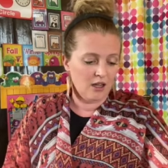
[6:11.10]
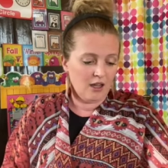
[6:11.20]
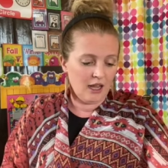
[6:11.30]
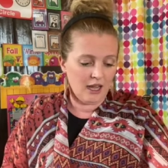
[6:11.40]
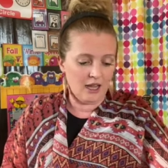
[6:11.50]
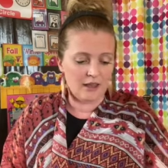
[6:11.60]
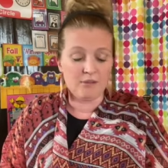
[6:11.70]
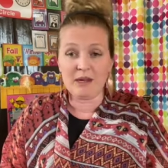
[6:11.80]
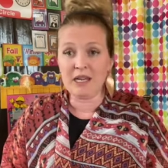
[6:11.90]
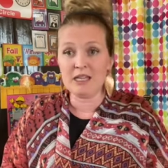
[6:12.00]
And the
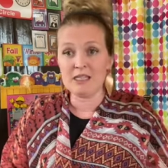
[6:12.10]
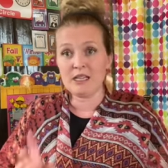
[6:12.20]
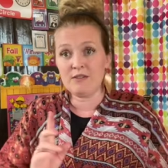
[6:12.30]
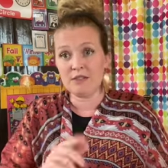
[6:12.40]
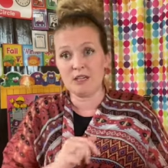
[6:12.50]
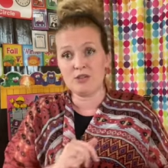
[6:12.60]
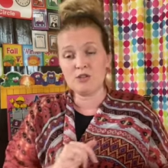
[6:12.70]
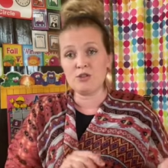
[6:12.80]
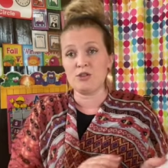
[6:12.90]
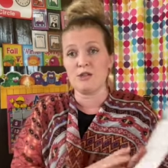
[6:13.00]
big kids, I even
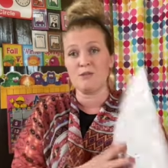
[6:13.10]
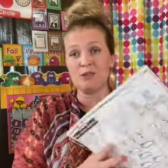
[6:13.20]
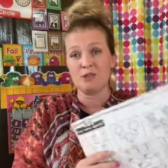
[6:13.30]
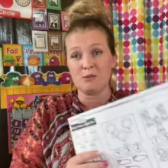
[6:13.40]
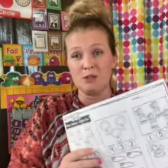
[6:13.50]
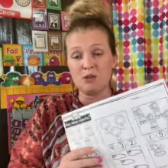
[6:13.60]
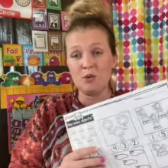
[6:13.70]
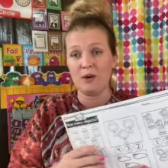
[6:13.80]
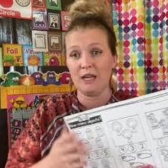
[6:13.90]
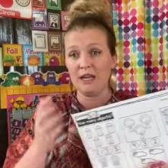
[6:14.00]
introduced numbers up to
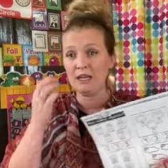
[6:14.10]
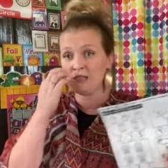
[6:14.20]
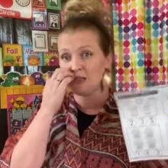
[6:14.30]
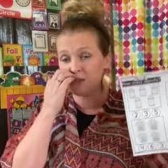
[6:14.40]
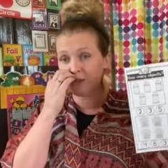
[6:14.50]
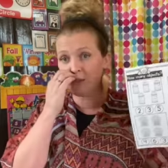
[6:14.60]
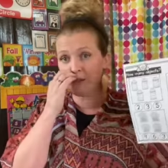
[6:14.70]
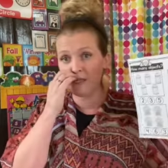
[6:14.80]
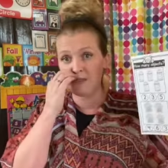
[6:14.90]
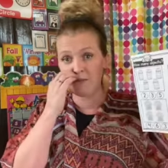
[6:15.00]
20. So some of
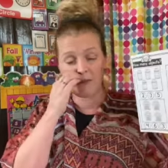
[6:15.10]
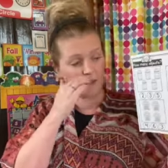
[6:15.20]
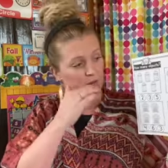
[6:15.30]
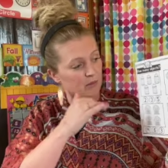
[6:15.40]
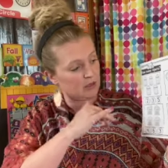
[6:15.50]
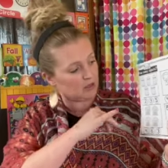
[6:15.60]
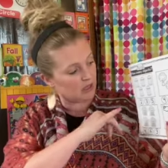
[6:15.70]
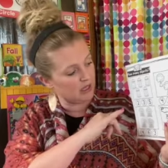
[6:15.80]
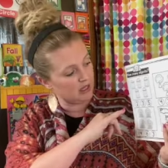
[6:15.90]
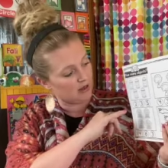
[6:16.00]
these will be a little bit
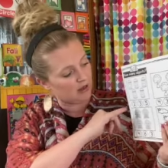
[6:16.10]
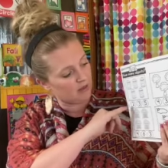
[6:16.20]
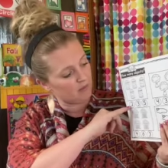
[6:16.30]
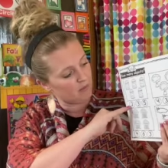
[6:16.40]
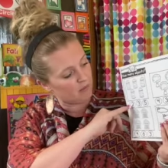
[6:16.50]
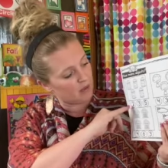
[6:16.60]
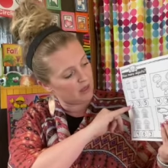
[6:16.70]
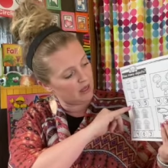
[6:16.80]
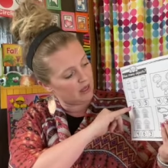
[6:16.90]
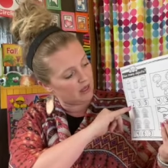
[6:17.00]
trickier,
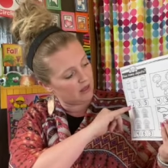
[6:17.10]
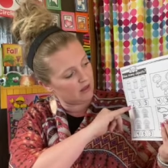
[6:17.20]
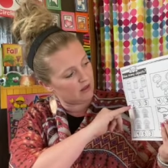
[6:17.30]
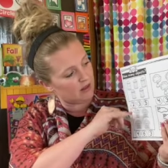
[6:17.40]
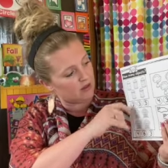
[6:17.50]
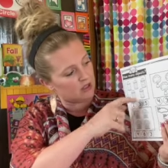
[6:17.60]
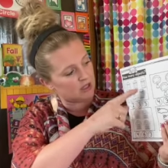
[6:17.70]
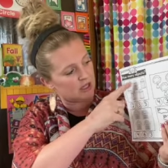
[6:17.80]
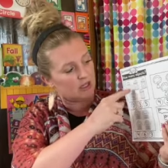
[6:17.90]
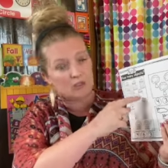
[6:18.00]
but they're
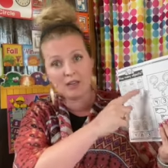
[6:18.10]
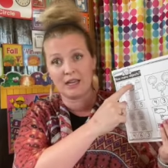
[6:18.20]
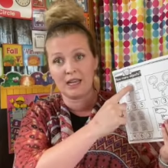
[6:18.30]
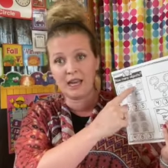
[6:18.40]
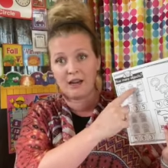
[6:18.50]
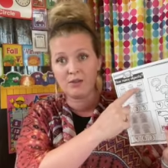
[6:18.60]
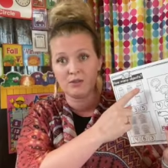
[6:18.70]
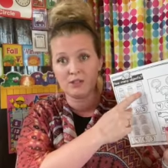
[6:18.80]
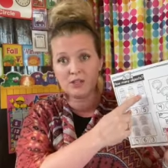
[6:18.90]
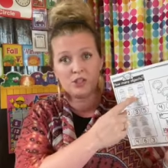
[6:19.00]
just going to try to
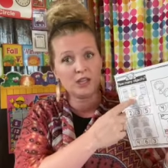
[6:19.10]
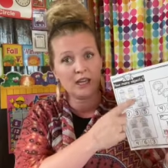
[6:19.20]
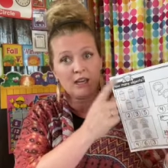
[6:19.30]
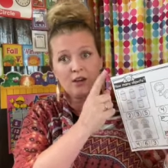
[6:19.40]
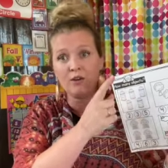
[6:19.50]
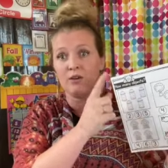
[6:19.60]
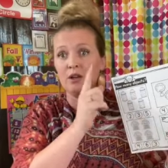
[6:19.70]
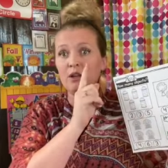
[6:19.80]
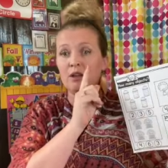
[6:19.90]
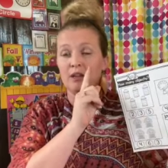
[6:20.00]
count, touch and count
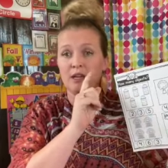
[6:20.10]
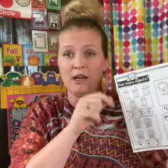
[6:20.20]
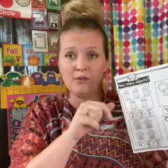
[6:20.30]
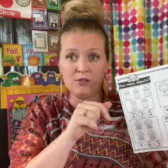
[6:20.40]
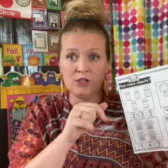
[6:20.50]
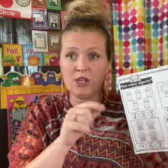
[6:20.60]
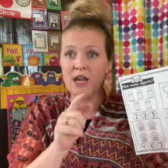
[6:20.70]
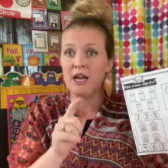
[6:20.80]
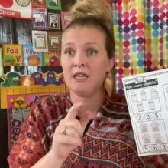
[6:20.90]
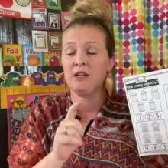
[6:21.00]
and
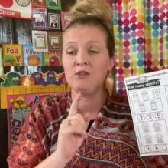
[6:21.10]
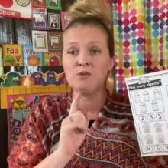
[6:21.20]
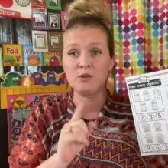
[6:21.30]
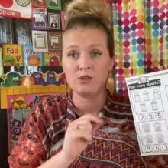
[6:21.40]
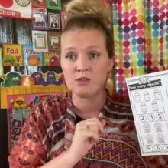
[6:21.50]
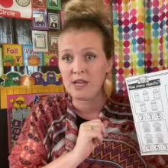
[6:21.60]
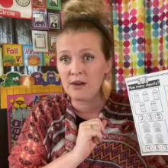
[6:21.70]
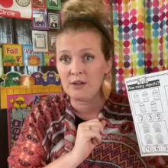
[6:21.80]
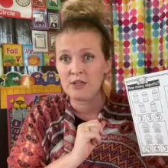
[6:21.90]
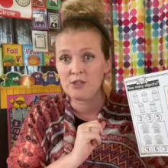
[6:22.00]
check, use one of those
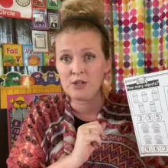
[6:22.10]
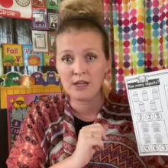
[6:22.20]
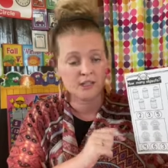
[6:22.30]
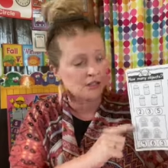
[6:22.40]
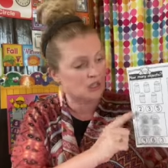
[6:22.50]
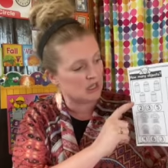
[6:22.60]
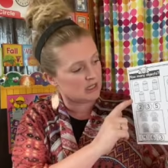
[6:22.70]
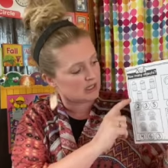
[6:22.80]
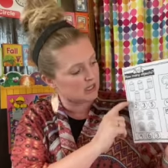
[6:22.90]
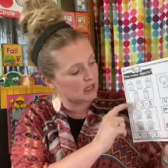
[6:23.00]
counting
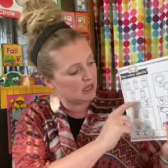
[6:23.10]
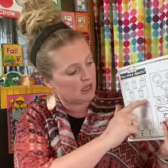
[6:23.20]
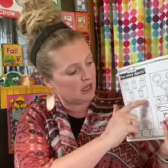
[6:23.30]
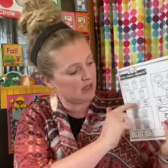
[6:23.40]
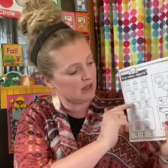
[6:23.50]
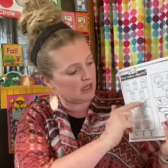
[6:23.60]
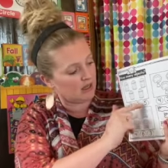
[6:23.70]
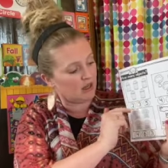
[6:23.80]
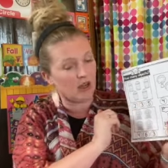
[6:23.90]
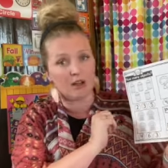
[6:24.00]
strategies, and
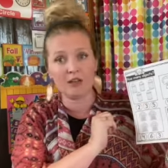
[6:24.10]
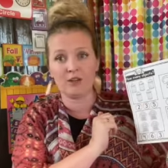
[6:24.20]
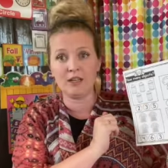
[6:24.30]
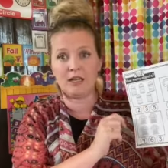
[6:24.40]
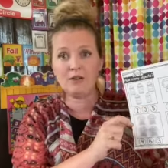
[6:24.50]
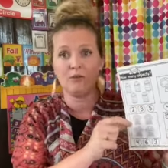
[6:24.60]
then color in